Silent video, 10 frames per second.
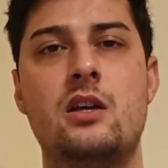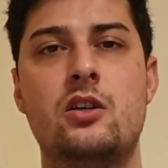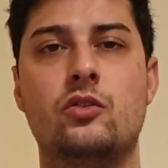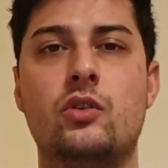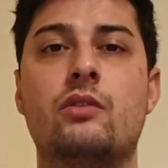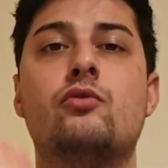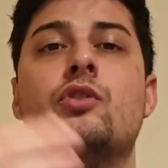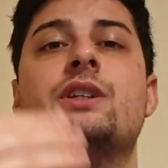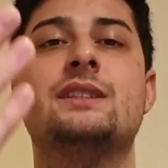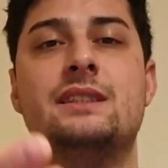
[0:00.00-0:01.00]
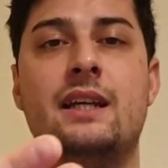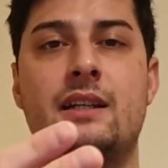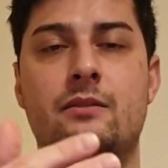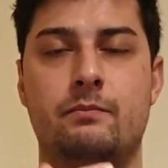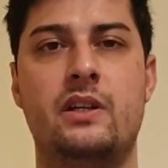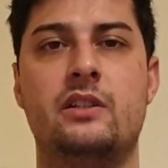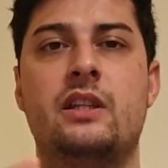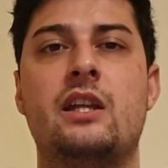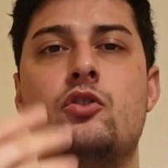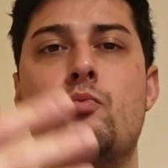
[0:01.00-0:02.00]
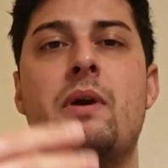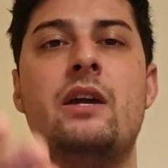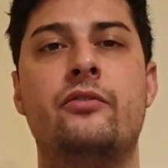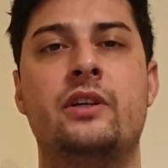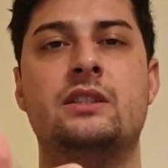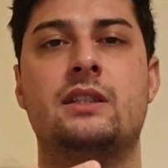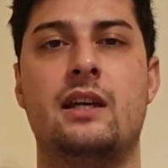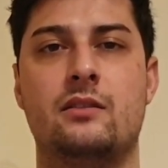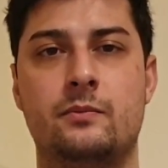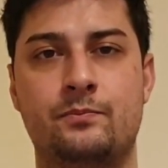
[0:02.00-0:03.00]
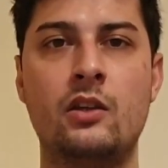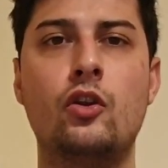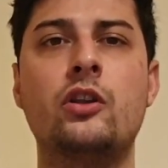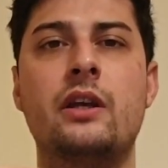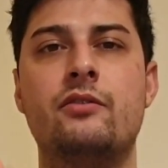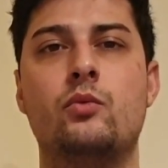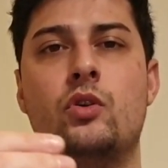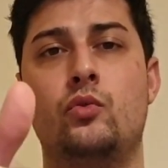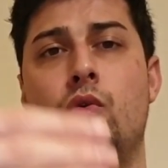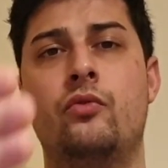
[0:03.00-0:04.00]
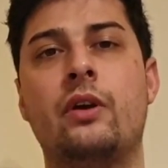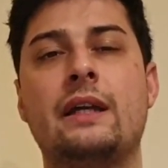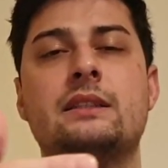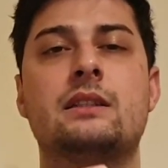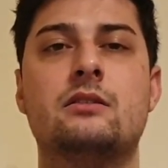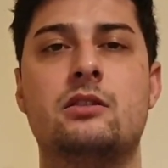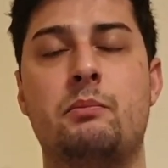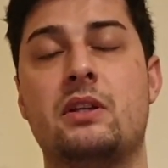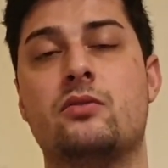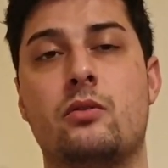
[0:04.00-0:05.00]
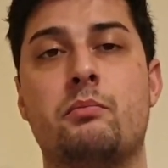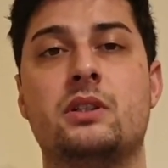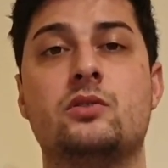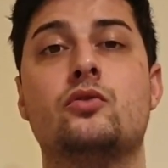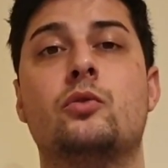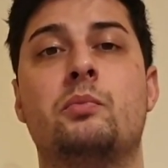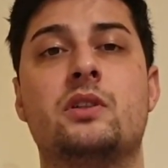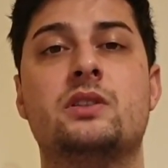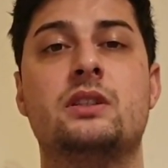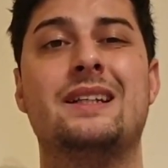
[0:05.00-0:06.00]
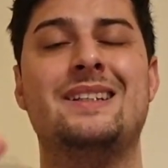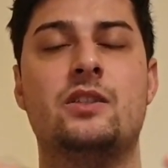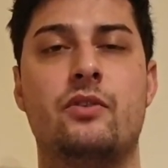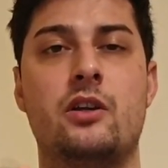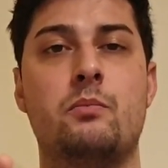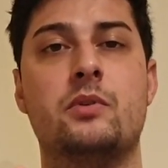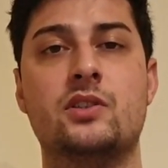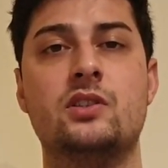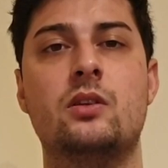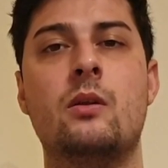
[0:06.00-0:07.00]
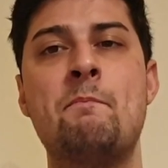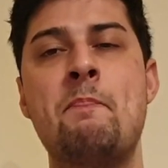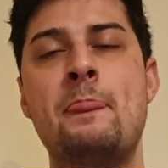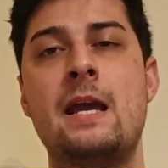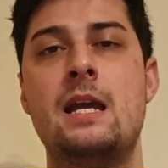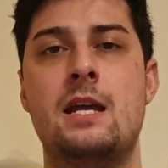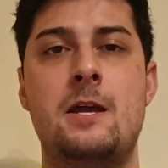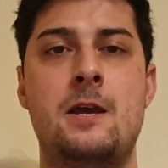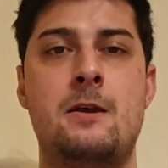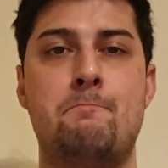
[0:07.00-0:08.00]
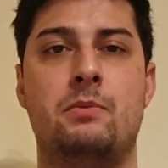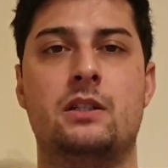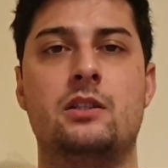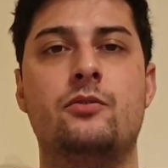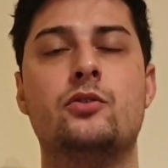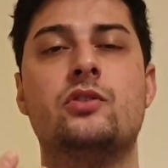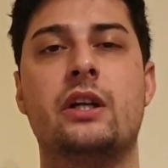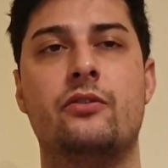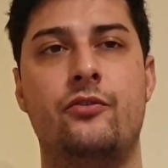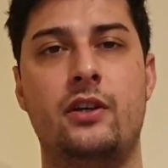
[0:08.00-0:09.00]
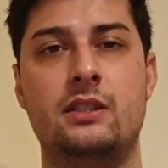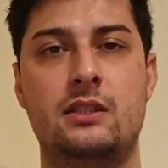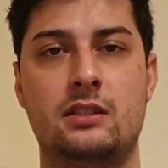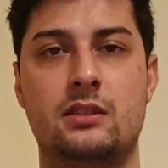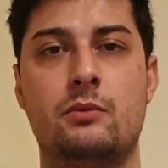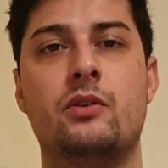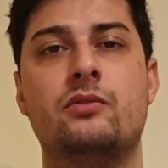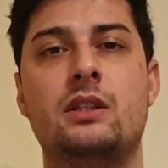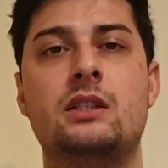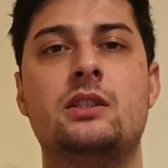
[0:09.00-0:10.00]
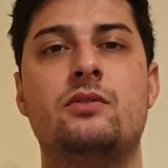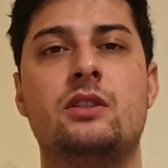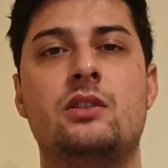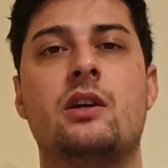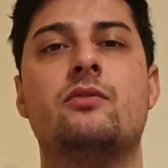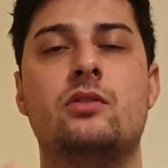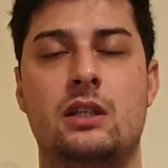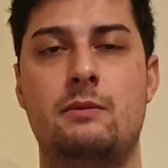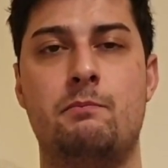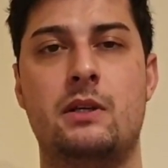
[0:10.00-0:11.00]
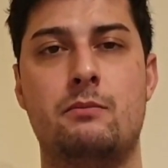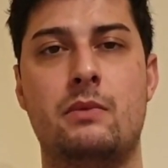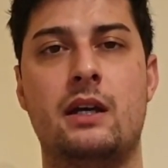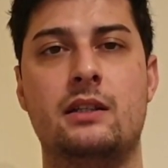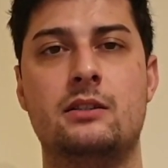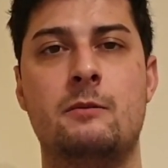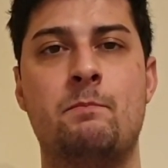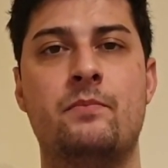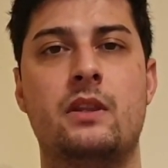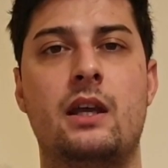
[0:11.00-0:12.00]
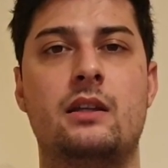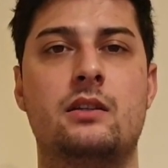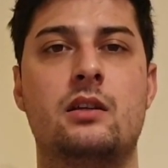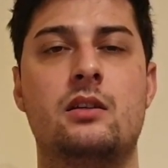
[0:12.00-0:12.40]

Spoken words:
you have to understand that you may face that. Not everyone will face it, depends from person to person, it's very personal. But if you start facing some of these things, you have to keep in mind that